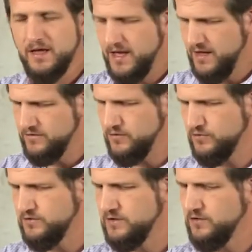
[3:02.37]
as
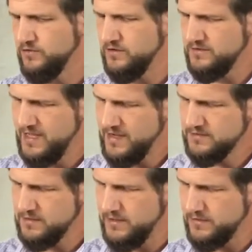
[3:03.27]
those sinners and tax
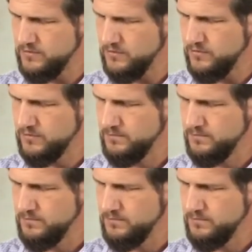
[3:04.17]
collectors.